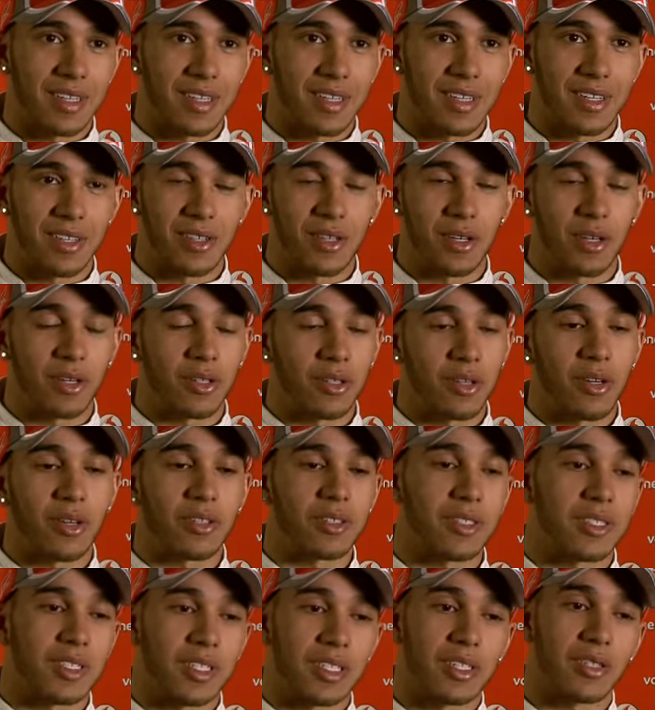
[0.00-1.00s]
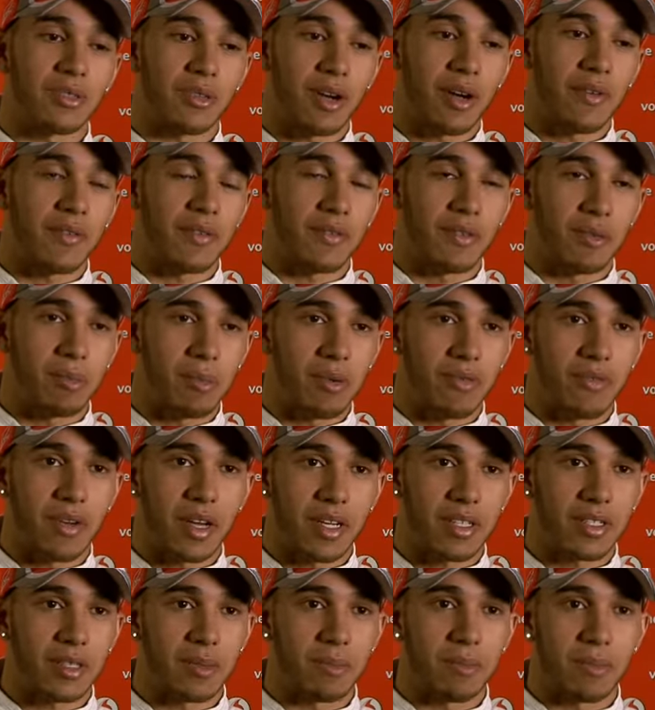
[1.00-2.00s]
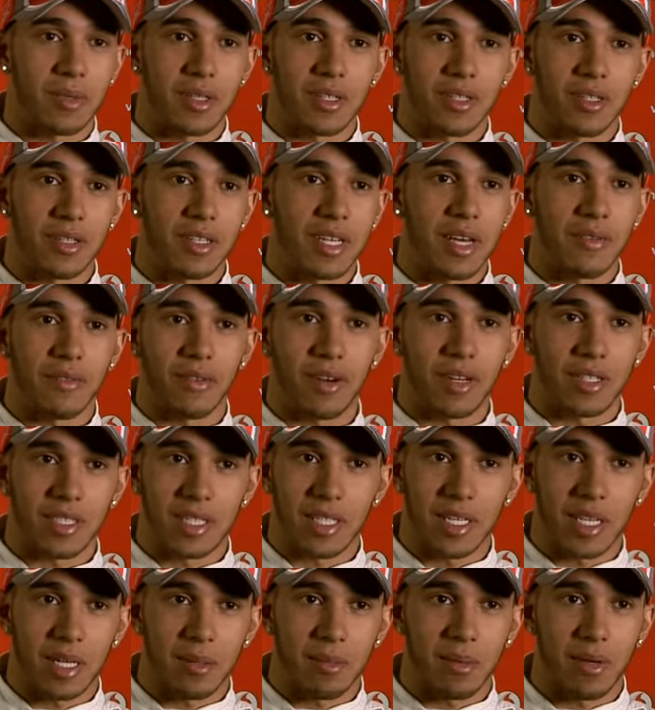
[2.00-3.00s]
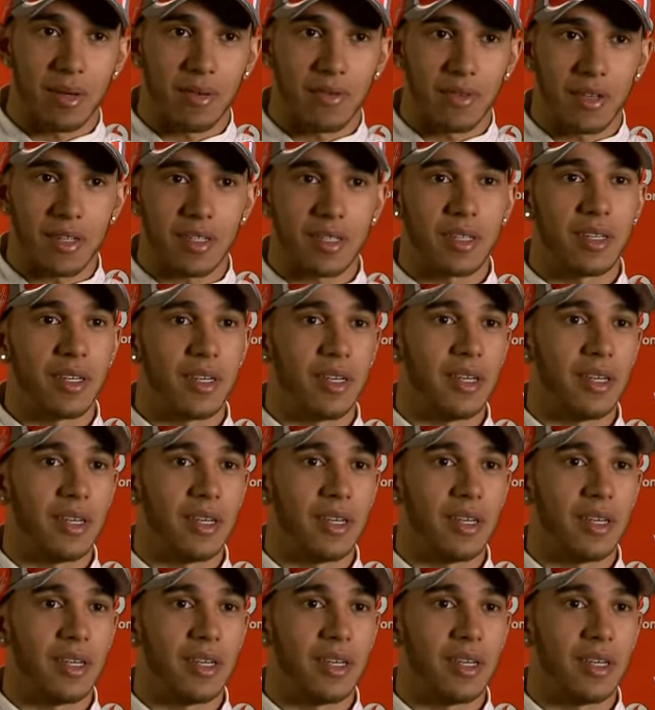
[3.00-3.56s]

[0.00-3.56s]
And you're constantly striving for perfection, but you never actually get it perfect.